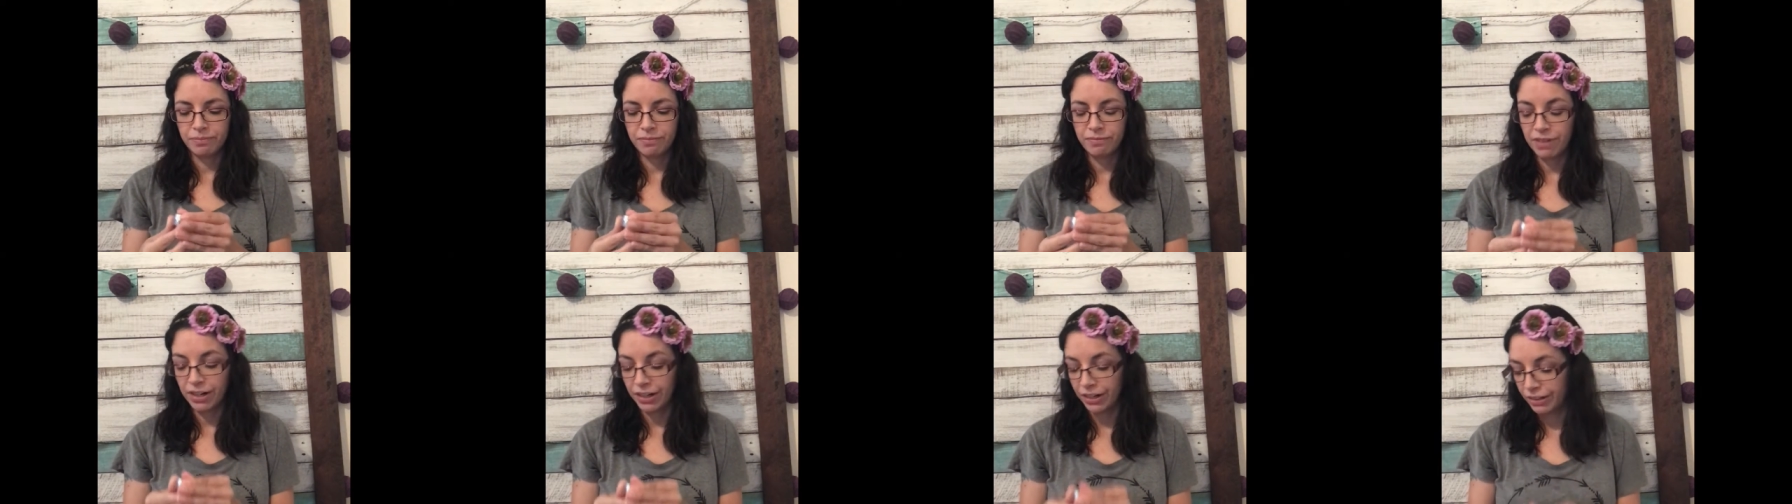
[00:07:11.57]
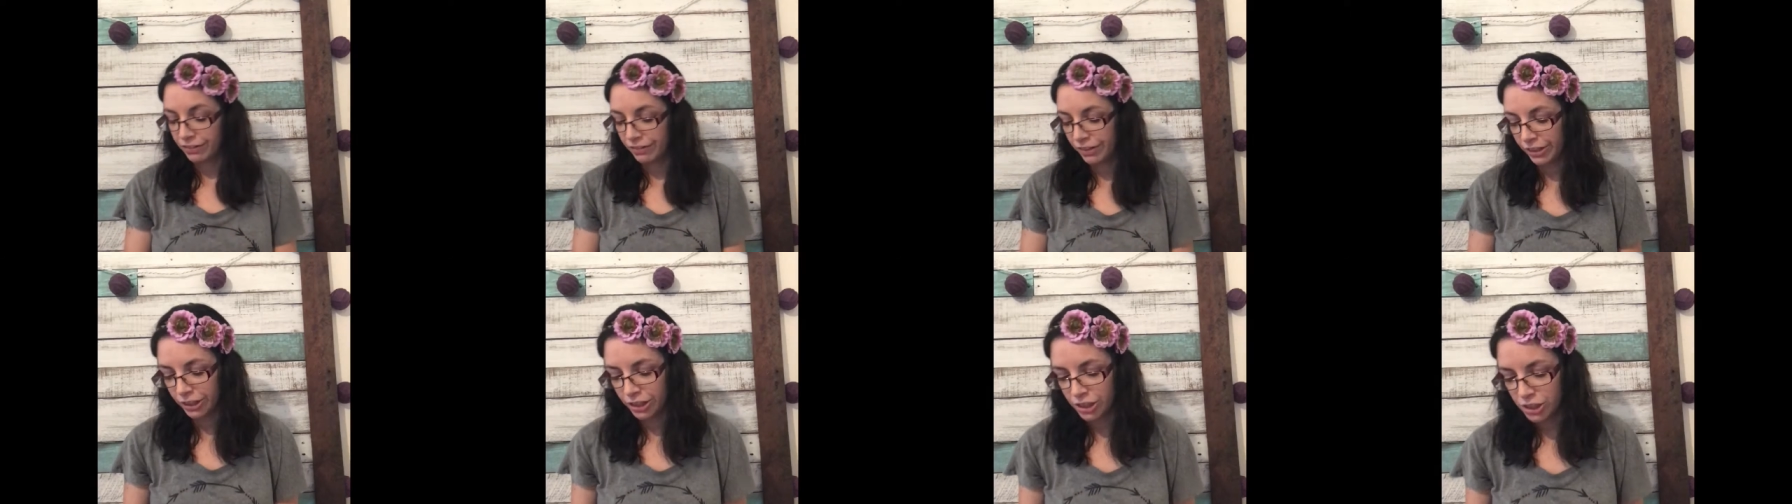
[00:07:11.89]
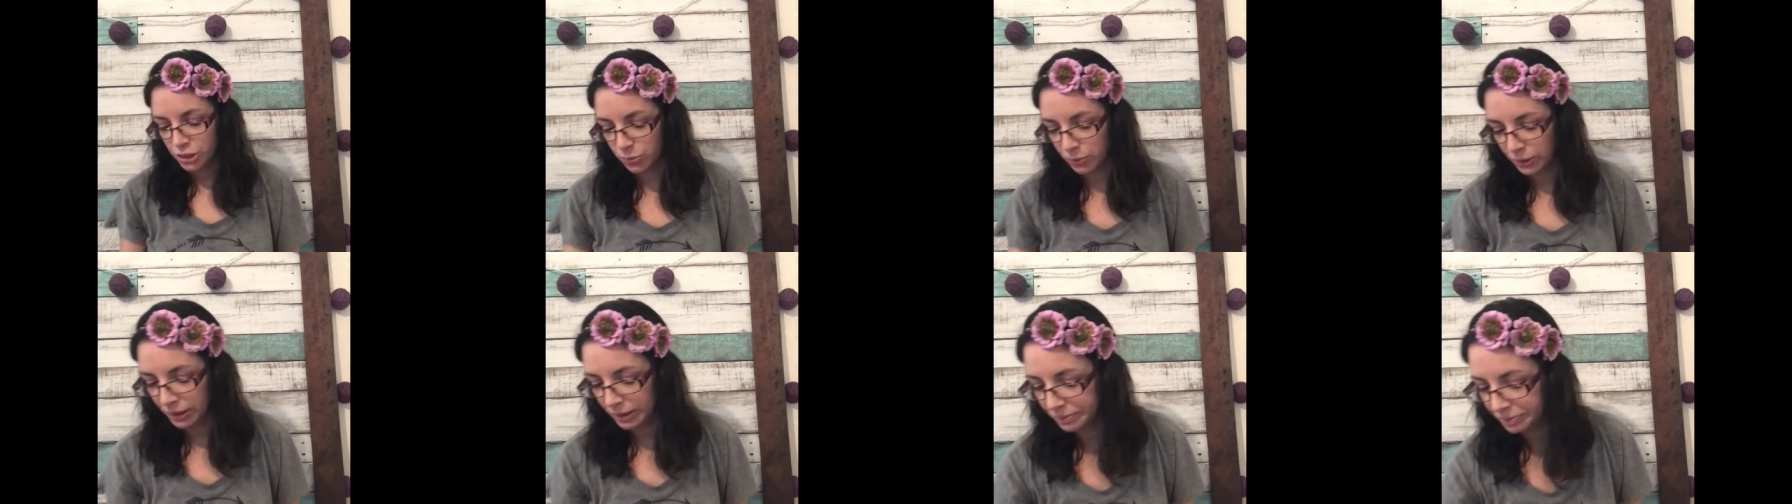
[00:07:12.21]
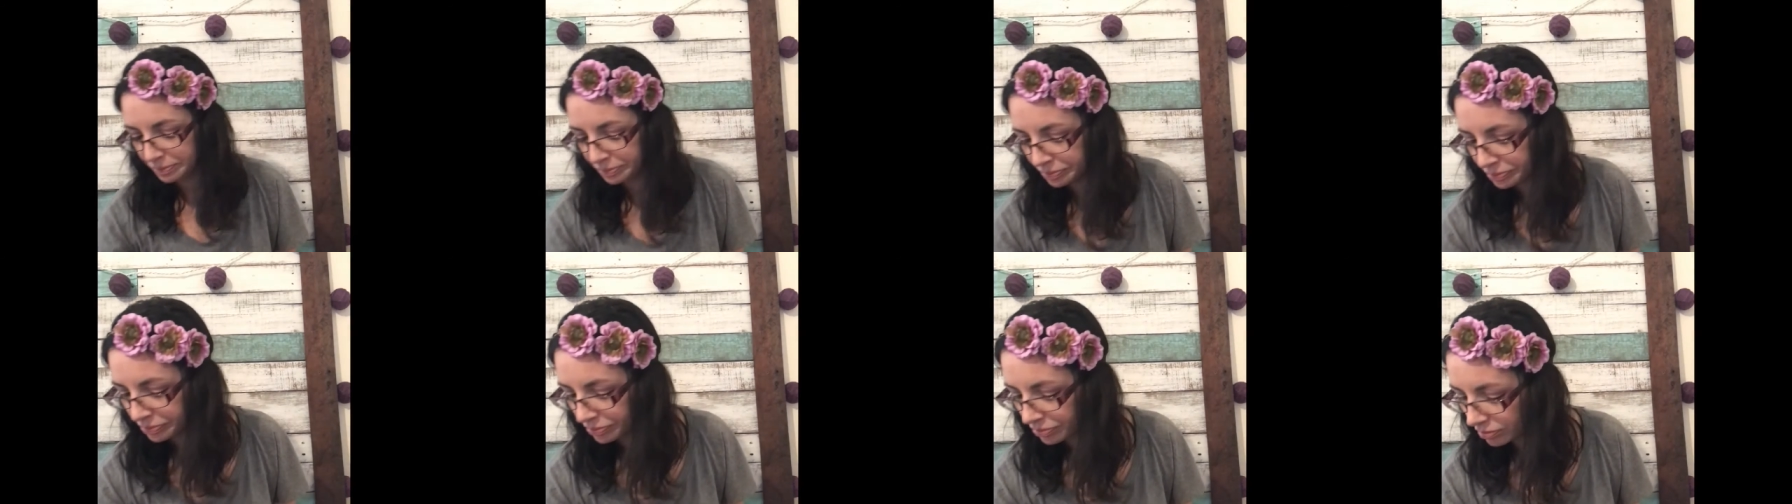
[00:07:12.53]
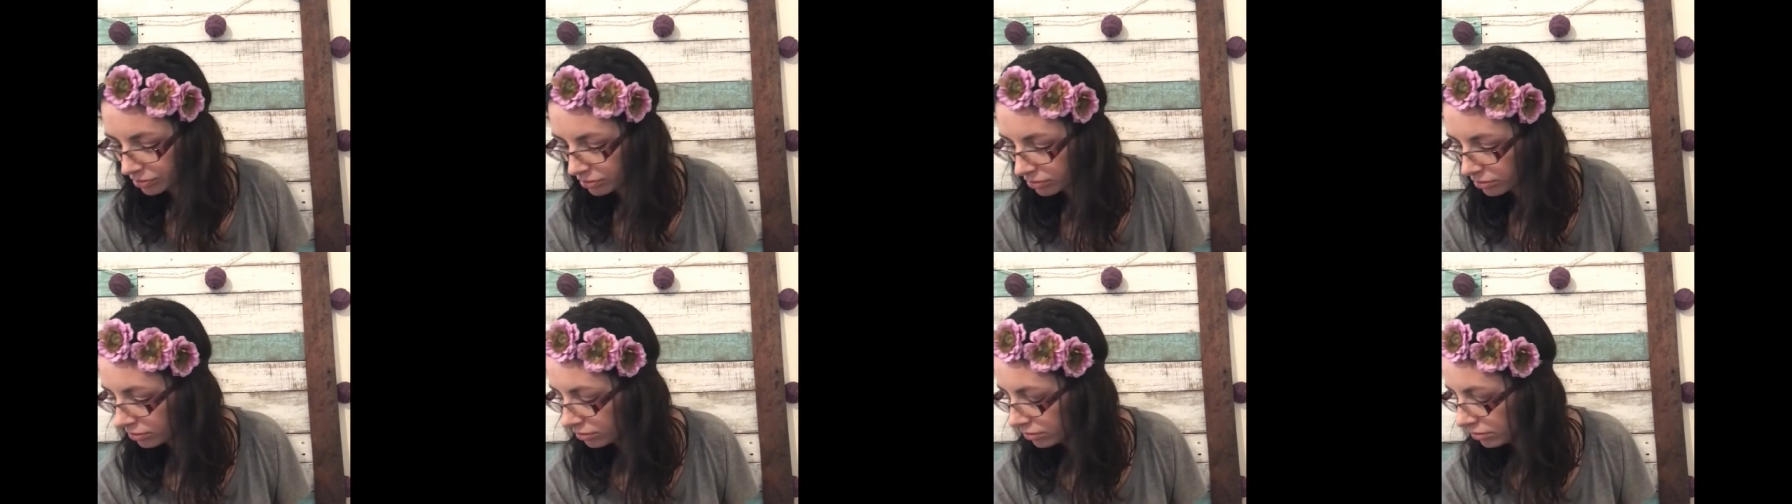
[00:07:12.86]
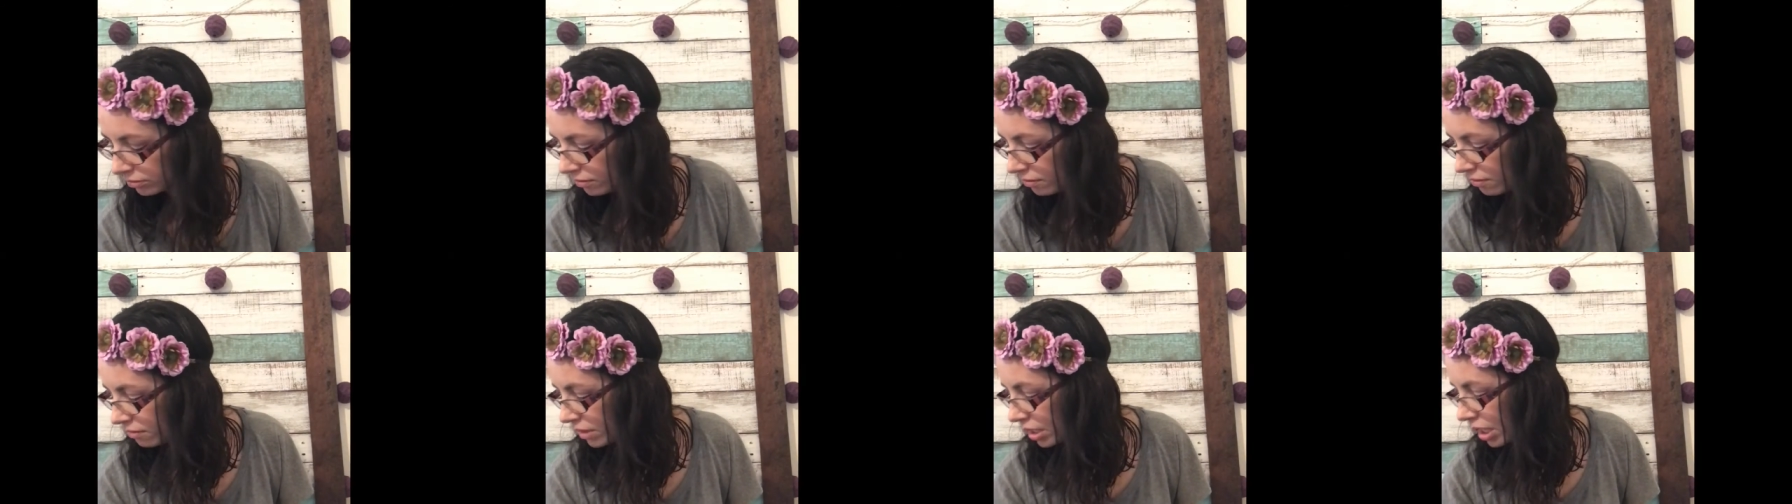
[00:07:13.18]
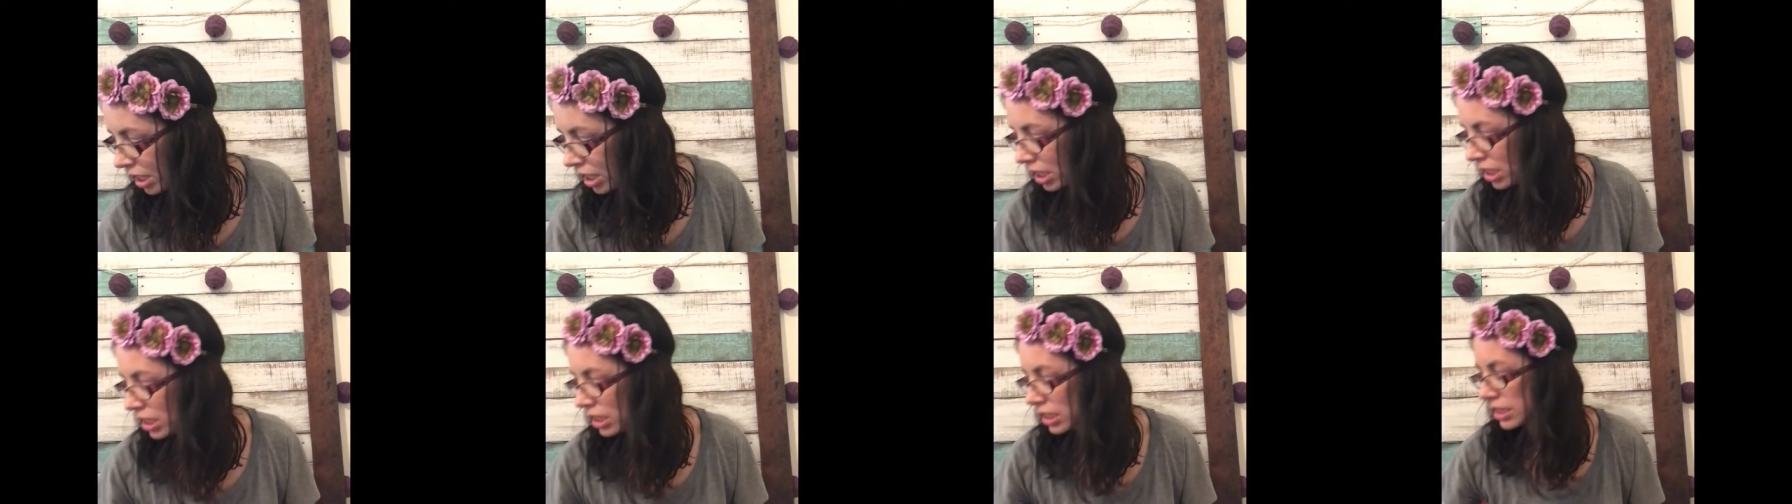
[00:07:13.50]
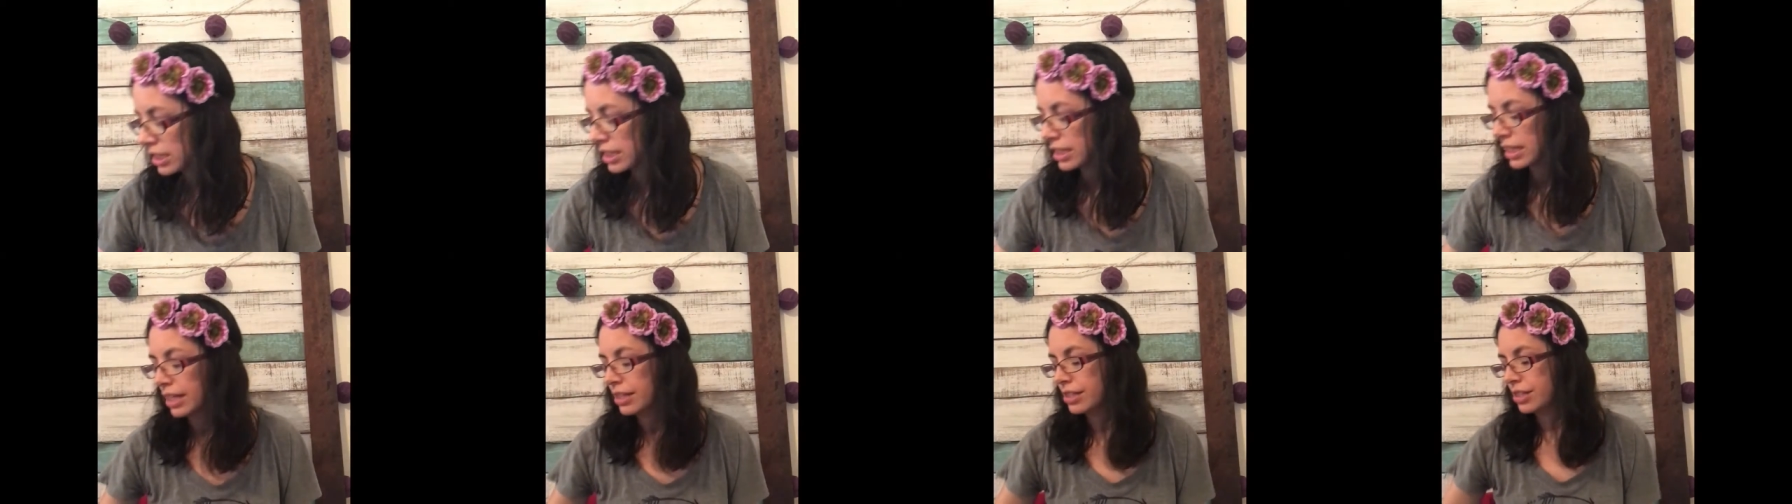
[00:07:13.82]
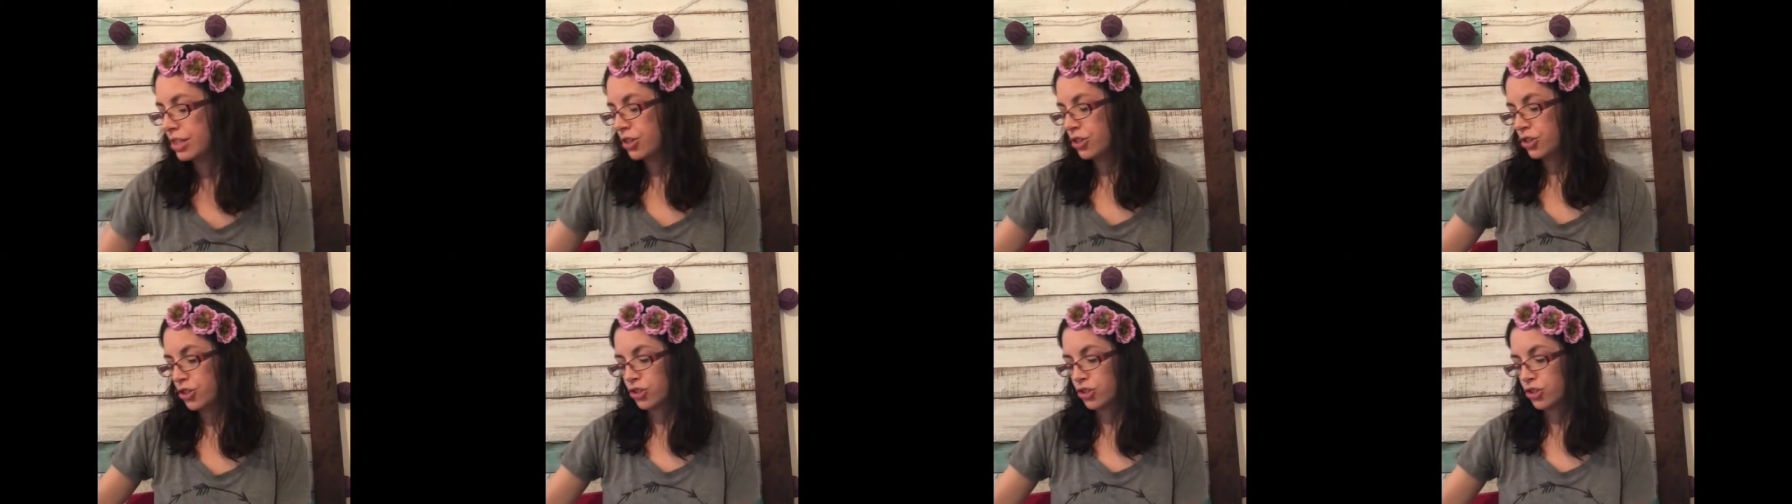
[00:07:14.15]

Very, very sweet. Scentsy